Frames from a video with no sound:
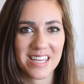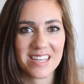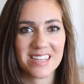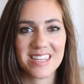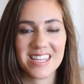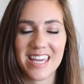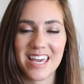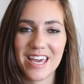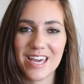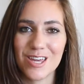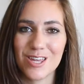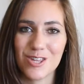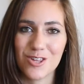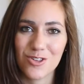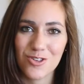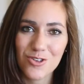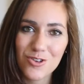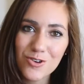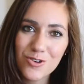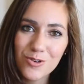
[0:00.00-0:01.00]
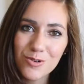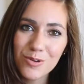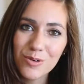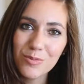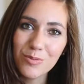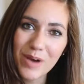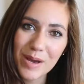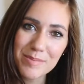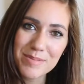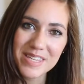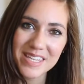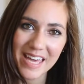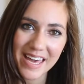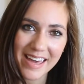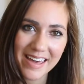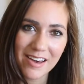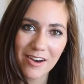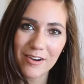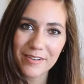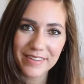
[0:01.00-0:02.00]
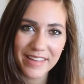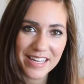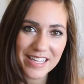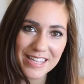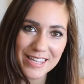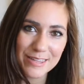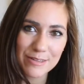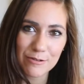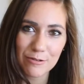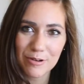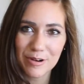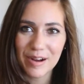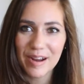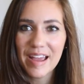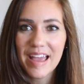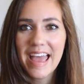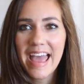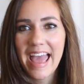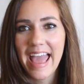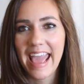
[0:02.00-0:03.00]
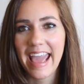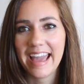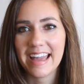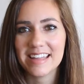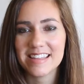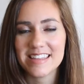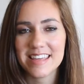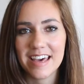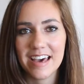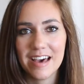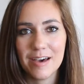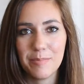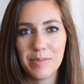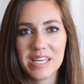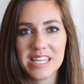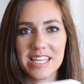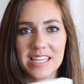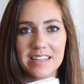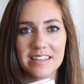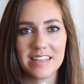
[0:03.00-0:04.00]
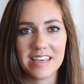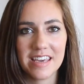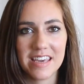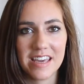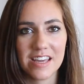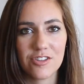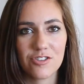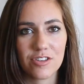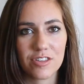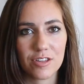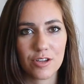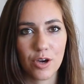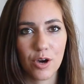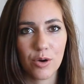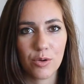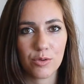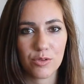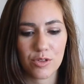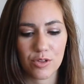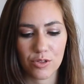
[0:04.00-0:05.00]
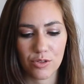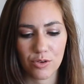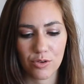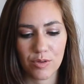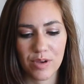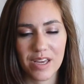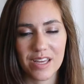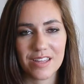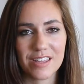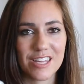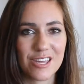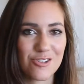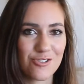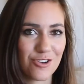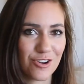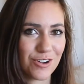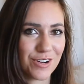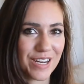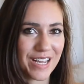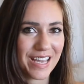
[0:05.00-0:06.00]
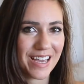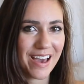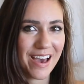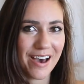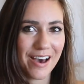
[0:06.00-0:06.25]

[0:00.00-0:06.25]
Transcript: is a shoe website, online store, and basically he just goes through his journey